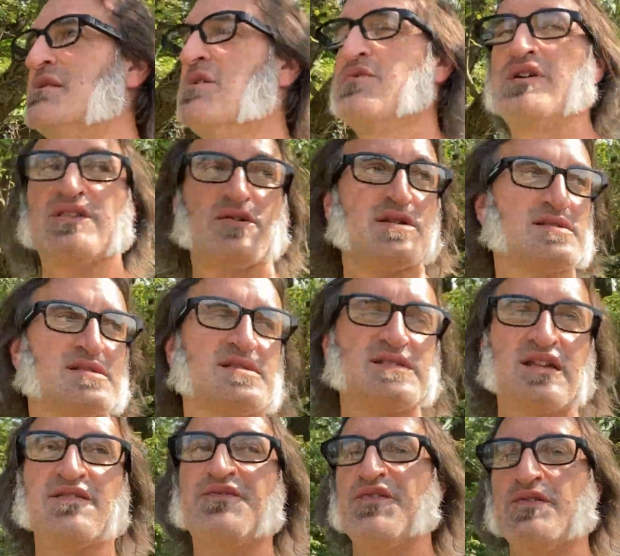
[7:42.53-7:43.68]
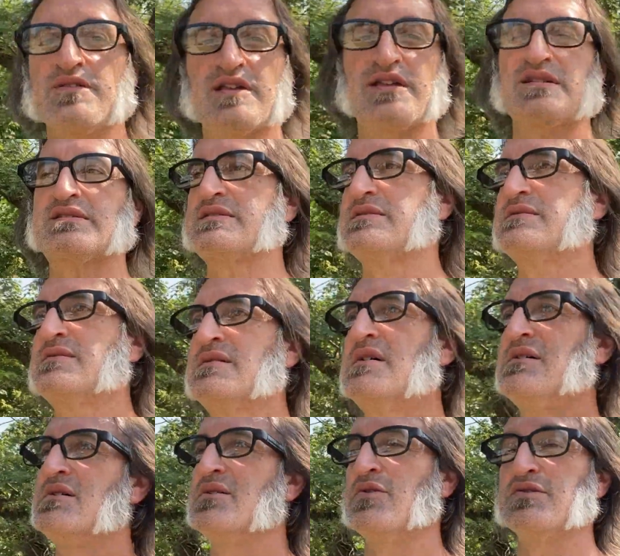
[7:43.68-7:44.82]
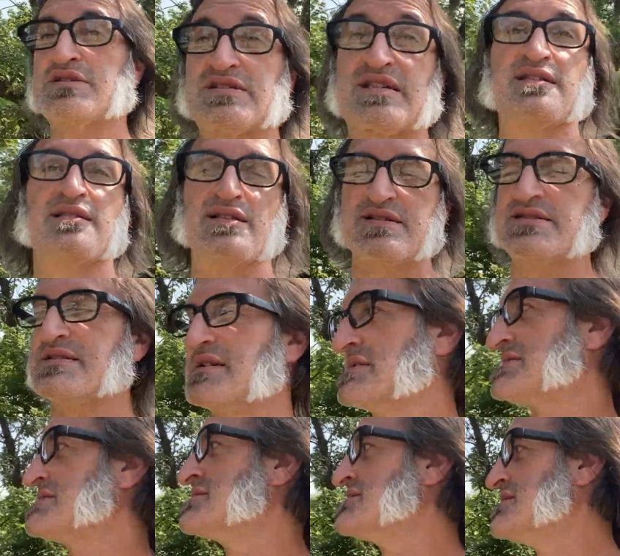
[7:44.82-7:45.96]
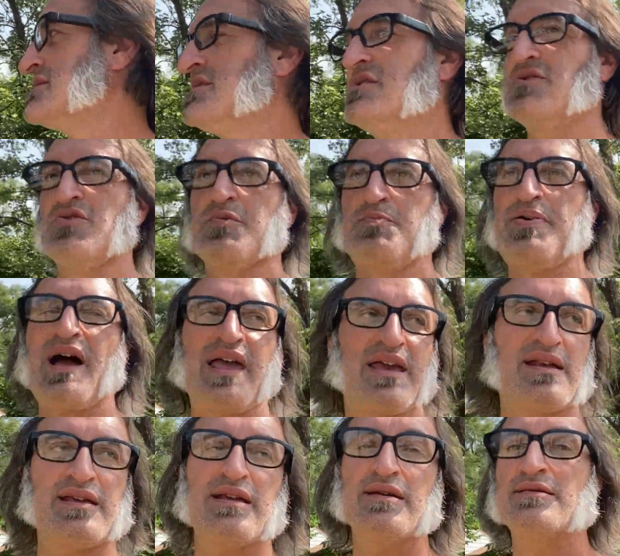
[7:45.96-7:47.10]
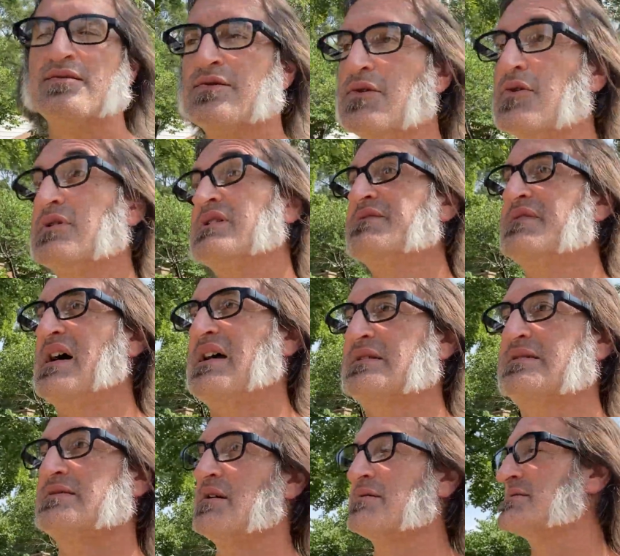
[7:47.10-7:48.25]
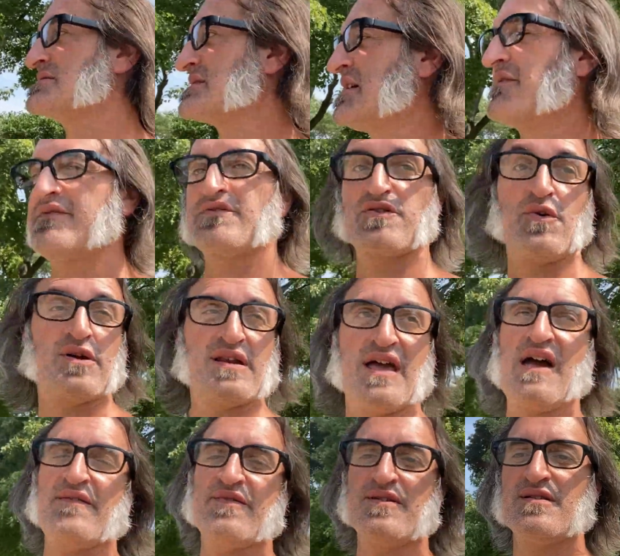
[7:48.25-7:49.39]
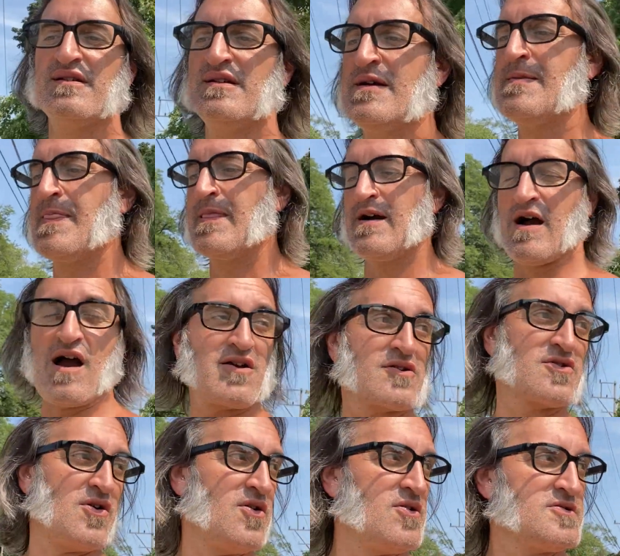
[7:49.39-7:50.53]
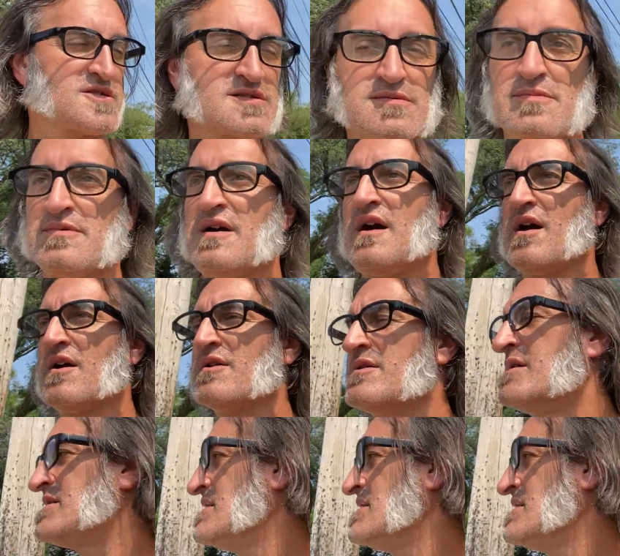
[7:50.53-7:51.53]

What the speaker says: whether it's sinfulness or sinlessness or piety or any of that stuff, going to heaven. Our goals are